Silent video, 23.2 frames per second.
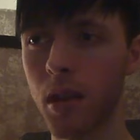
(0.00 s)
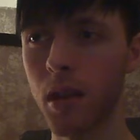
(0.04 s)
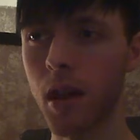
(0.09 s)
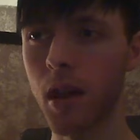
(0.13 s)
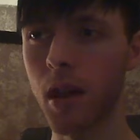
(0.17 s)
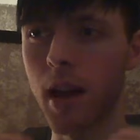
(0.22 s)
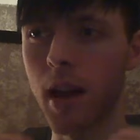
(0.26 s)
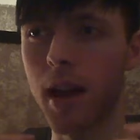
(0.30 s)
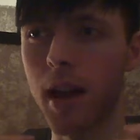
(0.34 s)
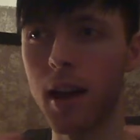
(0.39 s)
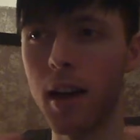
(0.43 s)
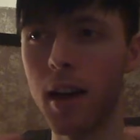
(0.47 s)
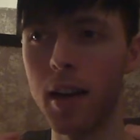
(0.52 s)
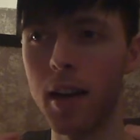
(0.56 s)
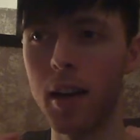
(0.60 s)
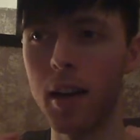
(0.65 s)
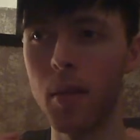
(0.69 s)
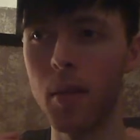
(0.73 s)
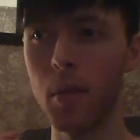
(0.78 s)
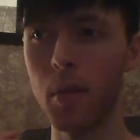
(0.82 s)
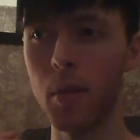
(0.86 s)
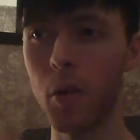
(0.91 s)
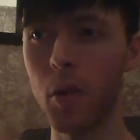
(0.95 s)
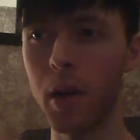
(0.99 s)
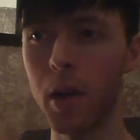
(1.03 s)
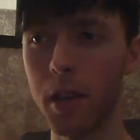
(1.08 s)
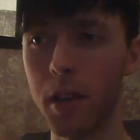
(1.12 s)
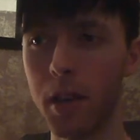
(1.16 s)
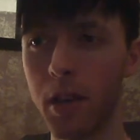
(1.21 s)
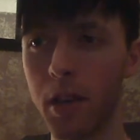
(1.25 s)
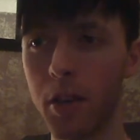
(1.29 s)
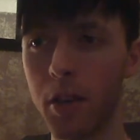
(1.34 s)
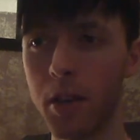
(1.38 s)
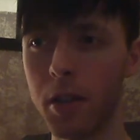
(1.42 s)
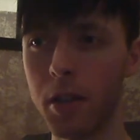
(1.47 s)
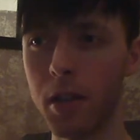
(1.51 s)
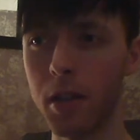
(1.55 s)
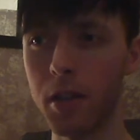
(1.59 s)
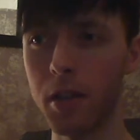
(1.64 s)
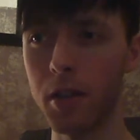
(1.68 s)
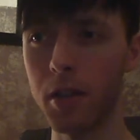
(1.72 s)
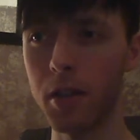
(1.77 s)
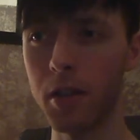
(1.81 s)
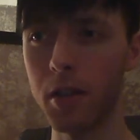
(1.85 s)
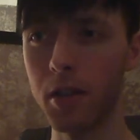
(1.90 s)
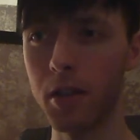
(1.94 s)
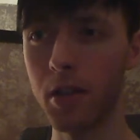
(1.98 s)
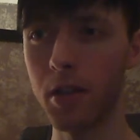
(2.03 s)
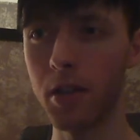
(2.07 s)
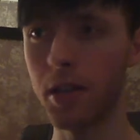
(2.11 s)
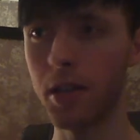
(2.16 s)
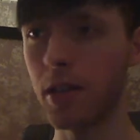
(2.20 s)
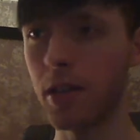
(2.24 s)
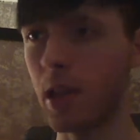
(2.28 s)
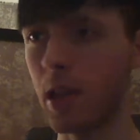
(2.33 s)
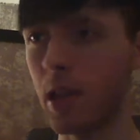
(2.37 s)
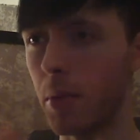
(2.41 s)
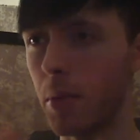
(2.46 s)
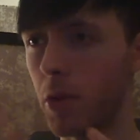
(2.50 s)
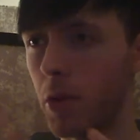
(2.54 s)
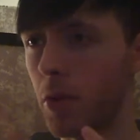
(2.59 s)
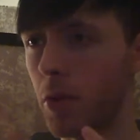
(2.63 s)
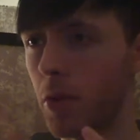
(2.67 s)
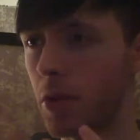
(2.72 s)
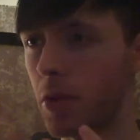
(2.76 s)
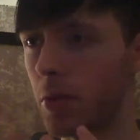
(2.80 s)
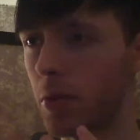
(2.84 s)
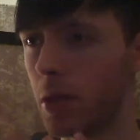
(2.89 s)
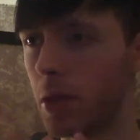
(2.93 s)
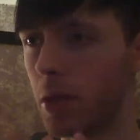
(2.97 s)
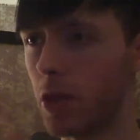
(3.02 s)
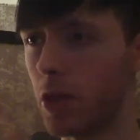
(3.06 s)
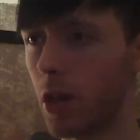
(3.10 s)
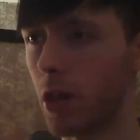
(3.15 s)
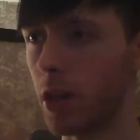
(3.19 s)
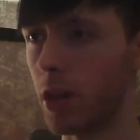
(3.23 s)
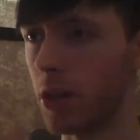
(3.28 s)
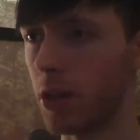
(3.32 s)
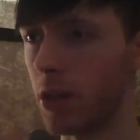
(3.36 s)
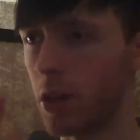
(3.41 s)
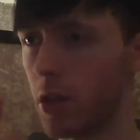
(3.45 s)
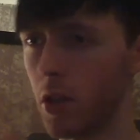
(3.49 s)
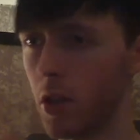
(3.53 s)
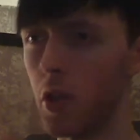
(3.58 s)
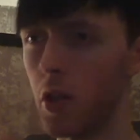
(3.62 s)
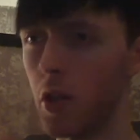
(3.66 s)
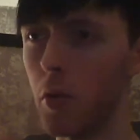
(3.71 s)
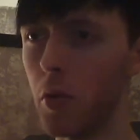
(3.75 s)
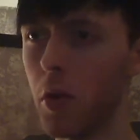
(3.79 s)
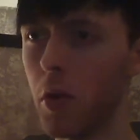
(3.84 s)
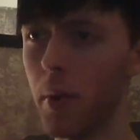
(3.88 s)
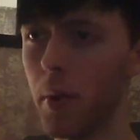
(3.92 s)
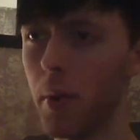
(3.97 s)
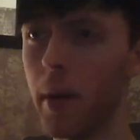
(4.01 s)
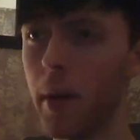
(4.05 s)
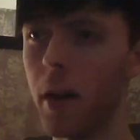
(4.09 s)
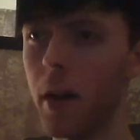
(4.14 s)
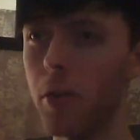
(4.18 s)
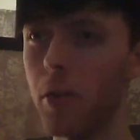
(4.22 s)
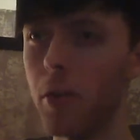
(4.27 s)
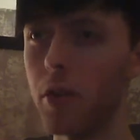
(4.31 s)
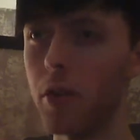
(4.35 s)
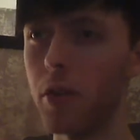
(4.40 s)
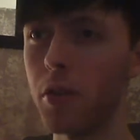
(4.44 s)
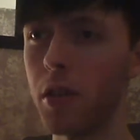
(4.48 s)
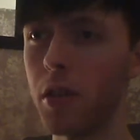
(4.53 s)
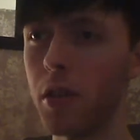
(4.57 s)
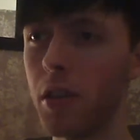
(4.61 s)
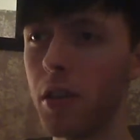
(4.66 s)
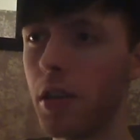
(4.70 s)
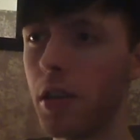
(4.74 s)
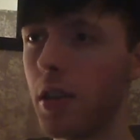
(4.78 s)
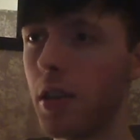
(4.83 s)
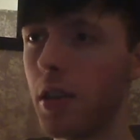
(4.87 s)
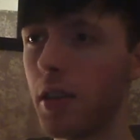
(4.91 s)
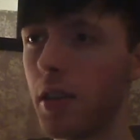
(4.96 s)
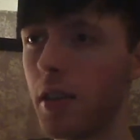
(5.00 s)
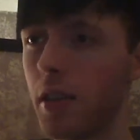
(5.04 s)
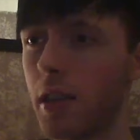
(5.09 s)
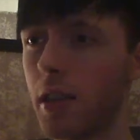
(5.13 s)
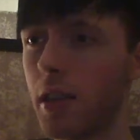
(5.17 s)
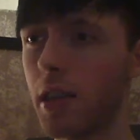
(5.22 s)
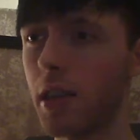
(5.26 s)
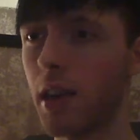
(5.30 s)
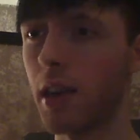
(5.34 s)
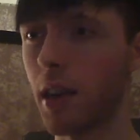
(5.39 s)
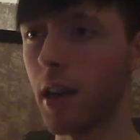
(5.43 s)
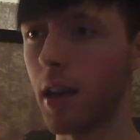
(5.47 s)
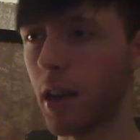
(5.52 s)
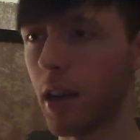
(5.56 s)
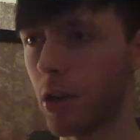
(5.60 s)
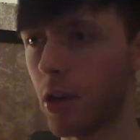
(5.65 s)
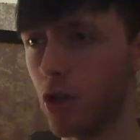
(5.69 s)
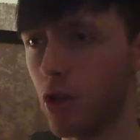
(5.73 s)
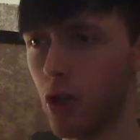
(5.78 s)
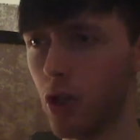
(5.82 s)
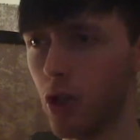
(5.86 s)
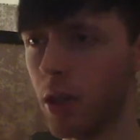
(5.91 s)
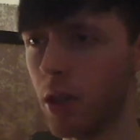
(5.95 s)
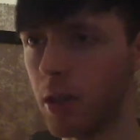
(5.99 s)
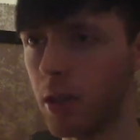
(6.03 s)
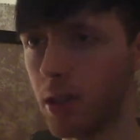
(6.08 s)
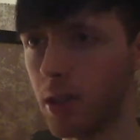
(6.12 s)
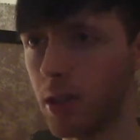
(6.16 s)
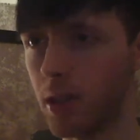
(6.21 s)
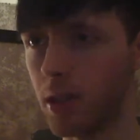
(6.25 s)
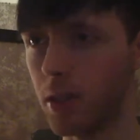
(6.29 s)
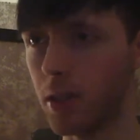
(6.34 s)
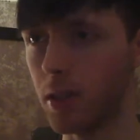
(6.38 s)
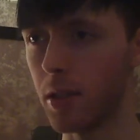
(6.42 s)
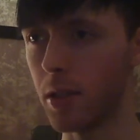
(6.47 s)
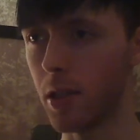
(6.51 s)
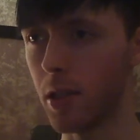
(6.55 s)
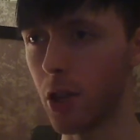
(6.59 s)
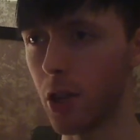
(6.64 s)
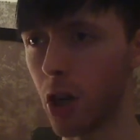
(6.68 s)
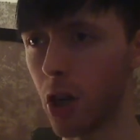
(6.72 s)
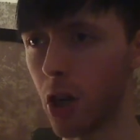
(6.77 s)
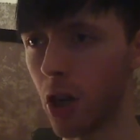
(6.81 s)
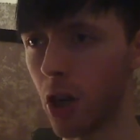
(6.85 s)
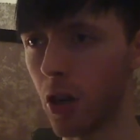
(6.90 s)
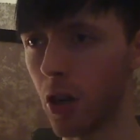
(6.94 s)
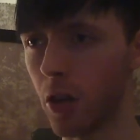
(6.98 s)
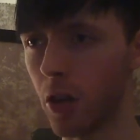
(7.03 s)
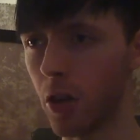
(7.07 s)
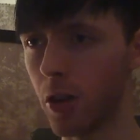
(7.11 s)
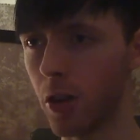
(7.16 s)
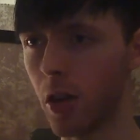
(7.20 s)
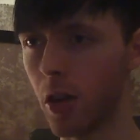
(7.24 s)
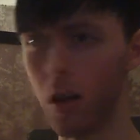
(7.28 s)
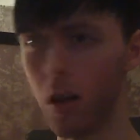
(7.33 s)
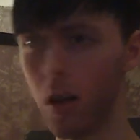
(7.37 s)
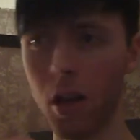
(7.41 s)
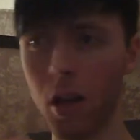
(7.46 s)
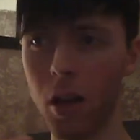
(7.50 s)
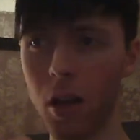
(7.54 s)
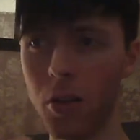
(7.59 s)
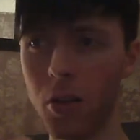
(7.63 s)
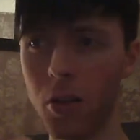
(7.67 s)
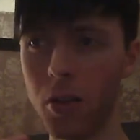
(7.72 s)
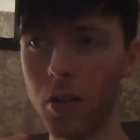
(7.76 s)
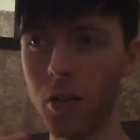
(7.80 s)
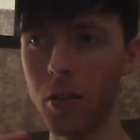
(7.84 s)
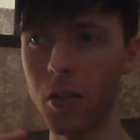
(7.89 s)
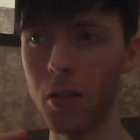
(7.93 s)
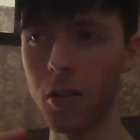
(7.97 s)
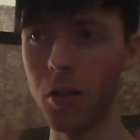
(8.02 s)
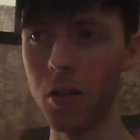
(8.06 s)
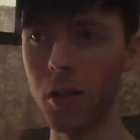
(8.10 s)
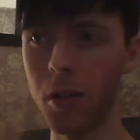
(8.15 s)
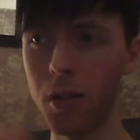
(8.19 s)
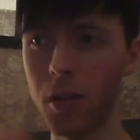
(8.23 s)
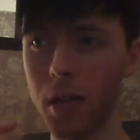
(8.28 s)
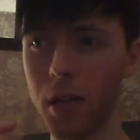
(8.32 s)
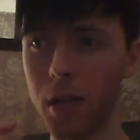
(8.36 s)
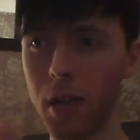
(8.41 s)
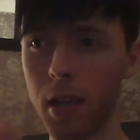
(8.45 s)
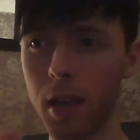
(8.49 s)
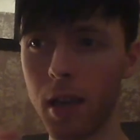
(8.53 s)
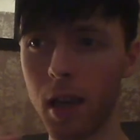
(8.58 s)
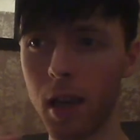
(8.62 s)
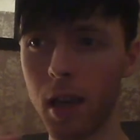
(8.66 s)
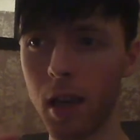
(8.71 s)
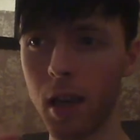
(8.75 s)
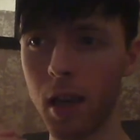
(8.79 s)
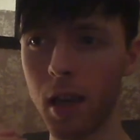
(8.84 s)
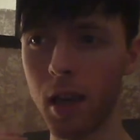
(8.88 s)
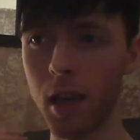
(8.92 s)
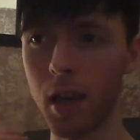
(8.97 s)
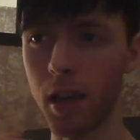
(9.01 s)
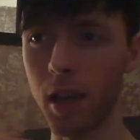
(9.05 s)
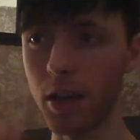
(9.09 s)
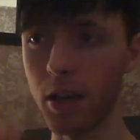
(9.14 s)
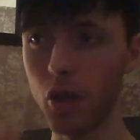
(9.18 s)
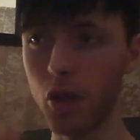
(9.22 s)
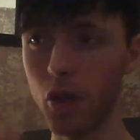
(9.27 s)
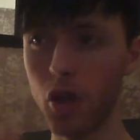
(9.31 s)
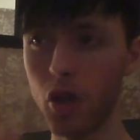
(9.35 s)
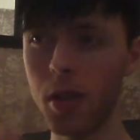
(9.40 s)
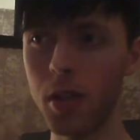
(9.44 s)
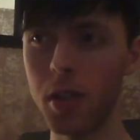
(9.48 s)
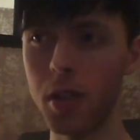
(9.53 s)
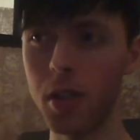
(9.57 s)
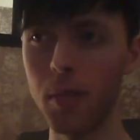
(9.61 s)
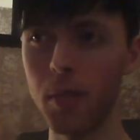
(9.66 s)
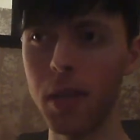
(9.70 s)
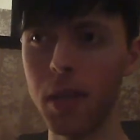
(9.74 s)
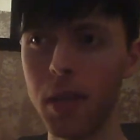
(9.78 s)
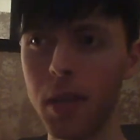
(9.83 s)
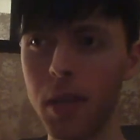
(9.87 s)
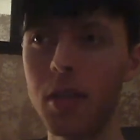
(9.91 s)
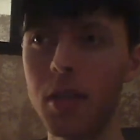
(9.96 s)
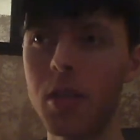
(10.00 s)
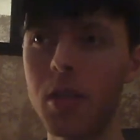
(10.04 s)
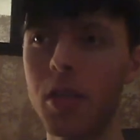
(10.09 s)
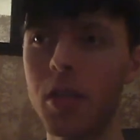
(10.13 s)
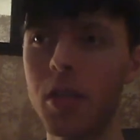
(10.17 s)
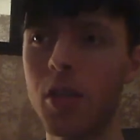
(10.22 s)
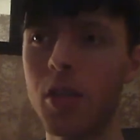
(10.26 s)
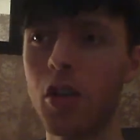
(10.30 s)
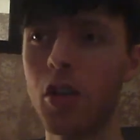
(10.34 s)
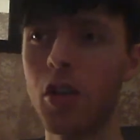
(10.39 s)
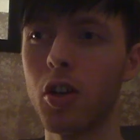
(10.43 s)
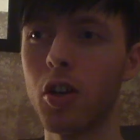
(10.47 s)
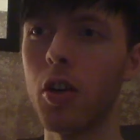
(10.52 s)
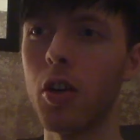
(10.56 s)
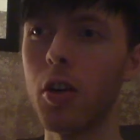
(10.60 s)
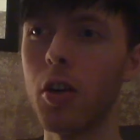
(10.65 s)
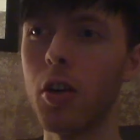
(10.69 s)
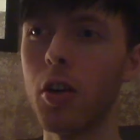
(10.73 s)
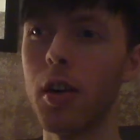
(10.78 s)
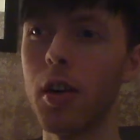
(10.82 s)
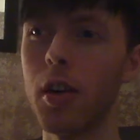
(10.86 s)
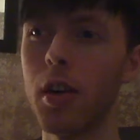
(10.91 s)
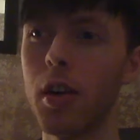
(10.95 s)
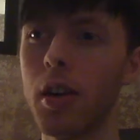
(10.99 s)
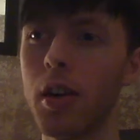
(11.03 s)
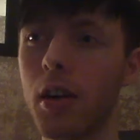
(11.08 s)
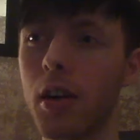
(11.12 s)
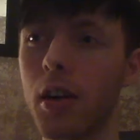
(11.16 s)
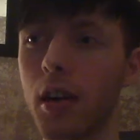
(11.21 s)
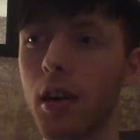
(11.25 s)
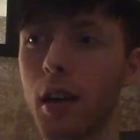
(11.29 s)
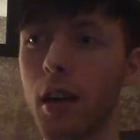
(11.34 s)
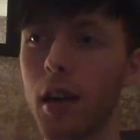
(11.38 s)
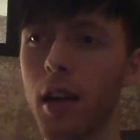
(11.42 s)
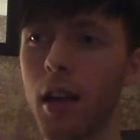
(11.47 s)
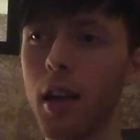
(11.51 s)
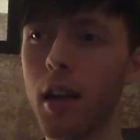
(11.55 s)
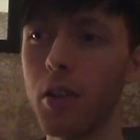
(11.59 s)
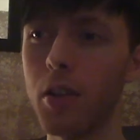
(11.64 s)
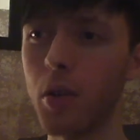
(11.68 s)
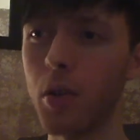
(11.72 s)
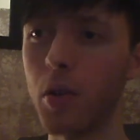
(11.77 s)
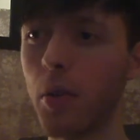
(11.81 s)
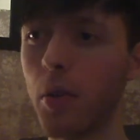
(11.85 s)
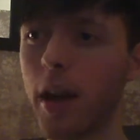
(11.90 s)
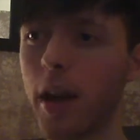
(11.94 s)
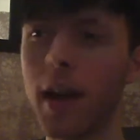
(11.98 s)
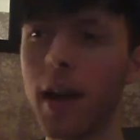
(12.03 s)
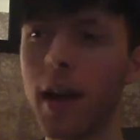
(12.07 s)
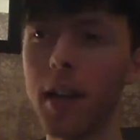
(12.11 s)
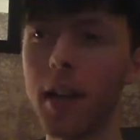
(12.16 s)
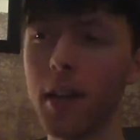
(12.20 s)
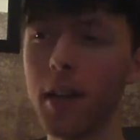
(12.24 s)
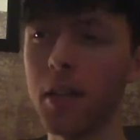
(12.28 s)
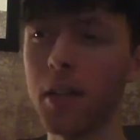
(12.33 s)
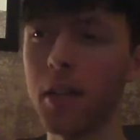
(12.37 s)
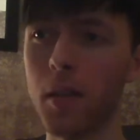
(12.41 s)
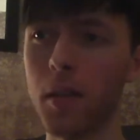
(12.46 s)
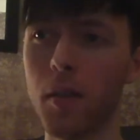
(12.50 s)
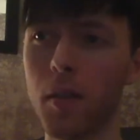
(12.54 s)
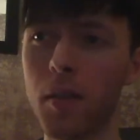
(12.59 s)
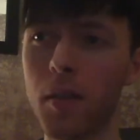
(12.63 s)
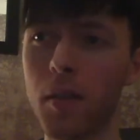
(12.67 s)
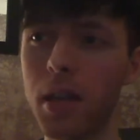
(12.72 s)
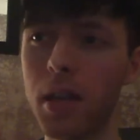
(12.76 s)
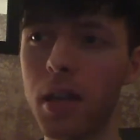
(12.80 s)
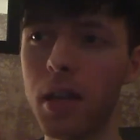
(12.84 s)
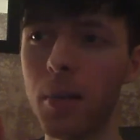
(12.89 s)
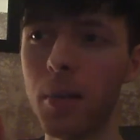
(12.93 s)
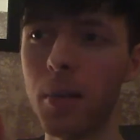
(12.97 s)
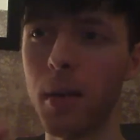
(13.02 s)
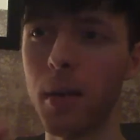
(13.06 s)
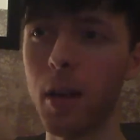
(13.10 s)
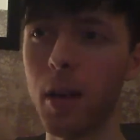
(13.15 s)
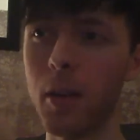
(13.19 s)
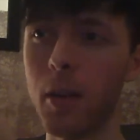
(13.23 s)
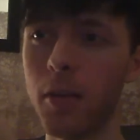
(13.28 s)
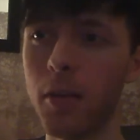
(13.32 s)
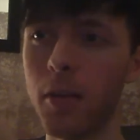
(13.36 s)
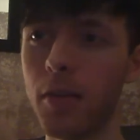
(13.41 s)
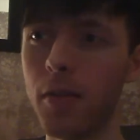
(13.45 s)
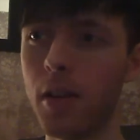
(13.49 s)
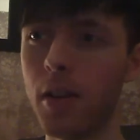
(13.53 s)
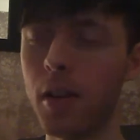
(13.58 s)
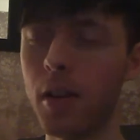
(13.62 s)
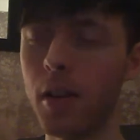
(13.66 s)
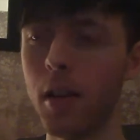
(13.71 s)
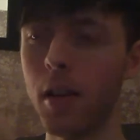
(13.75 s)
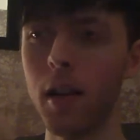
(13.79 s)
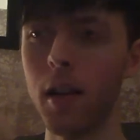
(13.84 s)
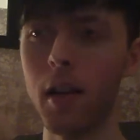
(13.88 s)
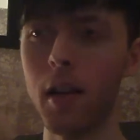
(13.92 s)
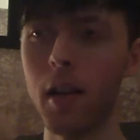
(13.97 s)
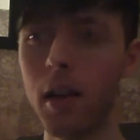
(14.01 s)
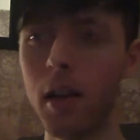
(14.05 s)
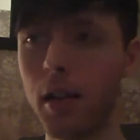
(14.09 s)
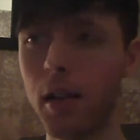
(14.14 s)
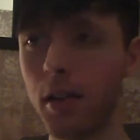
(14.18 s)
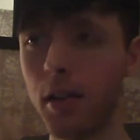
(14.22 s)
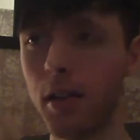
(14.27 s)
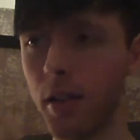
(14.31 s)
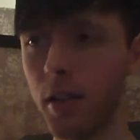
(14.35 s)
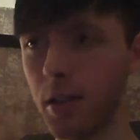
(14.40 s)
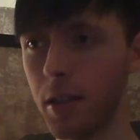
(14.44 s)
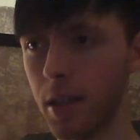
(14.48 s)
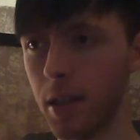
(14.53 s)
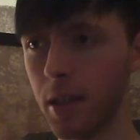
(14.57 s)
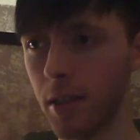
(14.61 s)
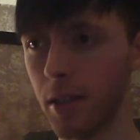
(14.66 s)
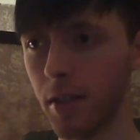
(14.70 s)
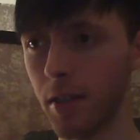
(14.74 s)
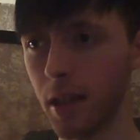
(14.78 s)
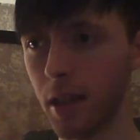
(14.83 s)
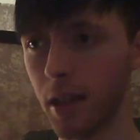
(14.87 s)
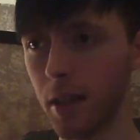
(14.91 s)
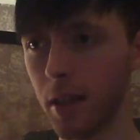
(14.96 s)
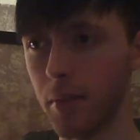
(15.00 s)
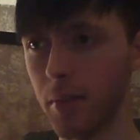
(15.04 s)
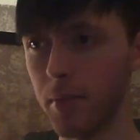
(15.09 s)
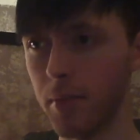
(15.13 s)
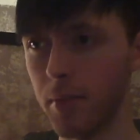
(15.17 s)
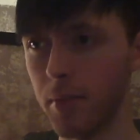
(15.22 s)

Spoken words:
I, Poetic Heretic, am going to be talking to you about the Justice card, also known as the Adjustment card. And so that is the theme of this evening.